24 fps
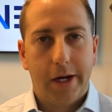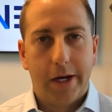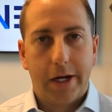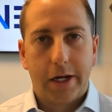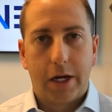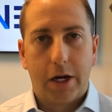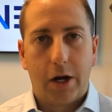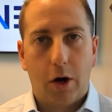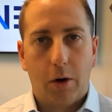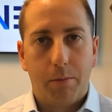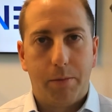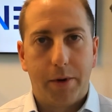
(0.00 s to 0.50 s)

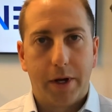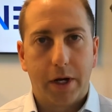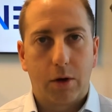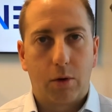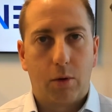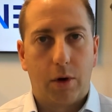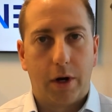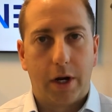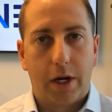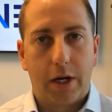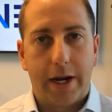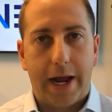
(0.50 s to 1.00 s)

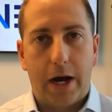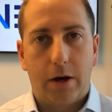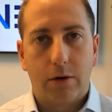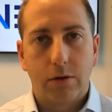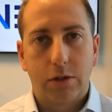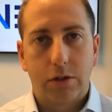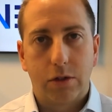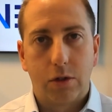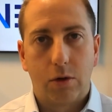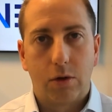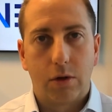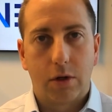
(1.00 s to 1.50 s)
Bitcoin, now
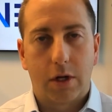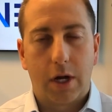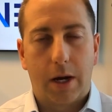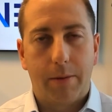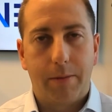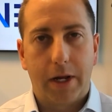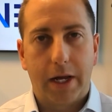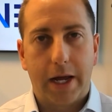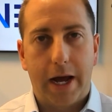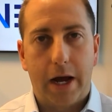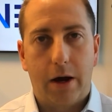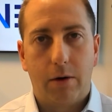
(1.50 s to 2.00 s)
soon
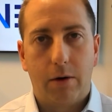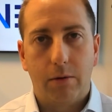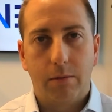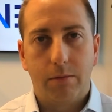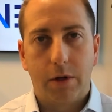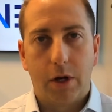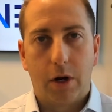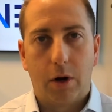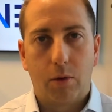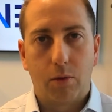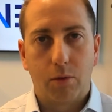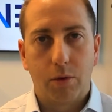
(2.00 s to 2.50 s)
coming out,
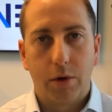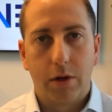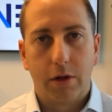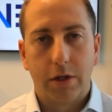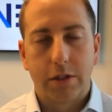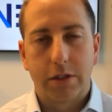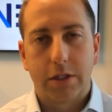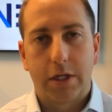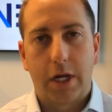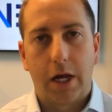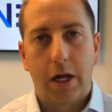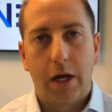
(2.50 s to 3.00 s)
real
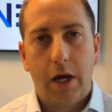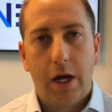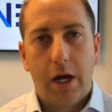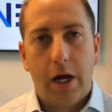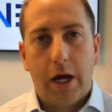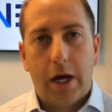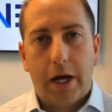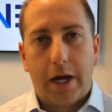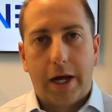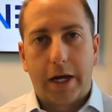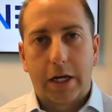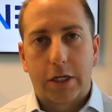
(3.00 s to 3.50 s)
estate.
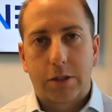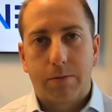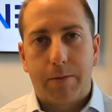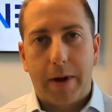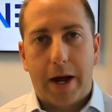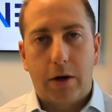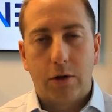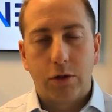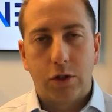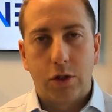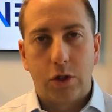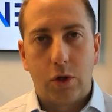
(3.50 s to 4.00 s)

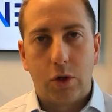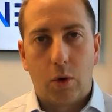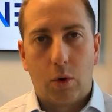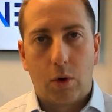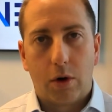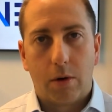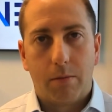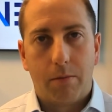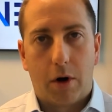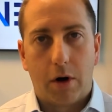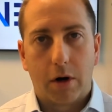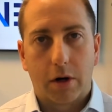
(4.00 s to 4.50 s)
Espouse
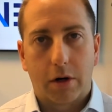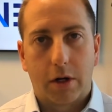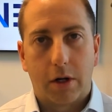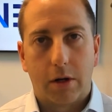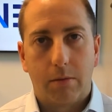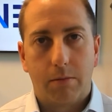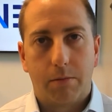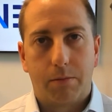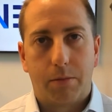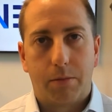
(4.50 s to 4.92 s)
your market